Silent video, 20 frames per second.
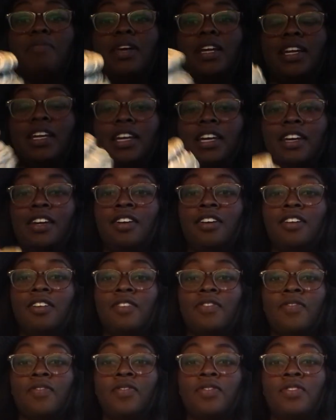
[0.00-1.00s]
bin here,
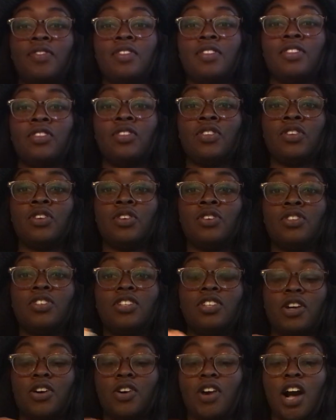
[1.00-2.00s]

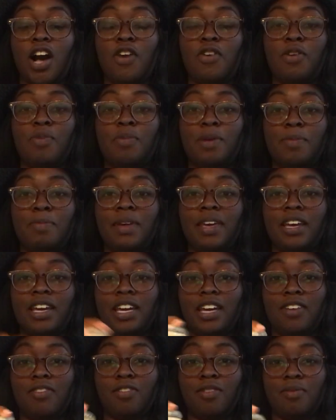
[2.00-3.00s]
so I will be
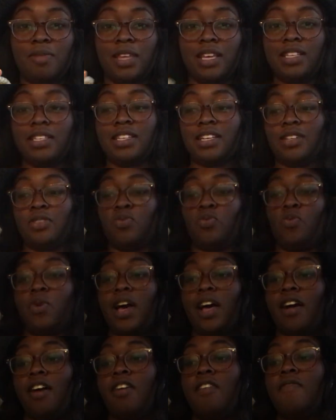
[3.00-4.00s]
picking from this as
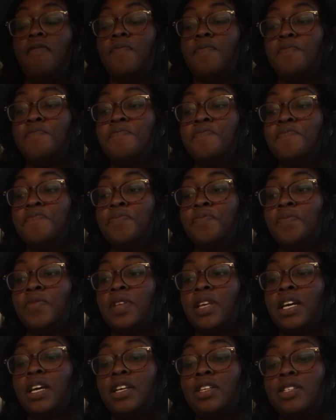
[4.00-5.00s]
well.
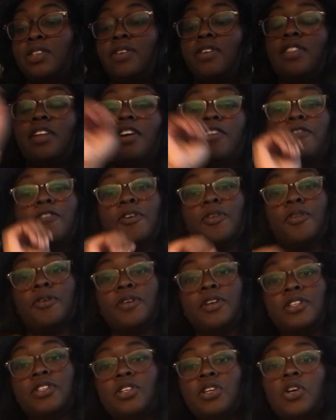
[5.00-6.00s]
So without further
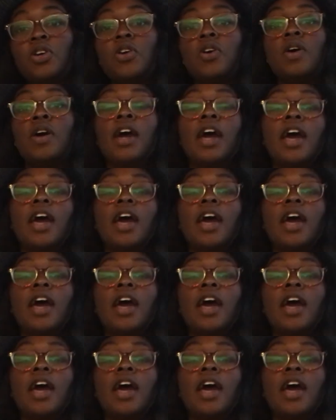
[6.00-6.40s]
ado,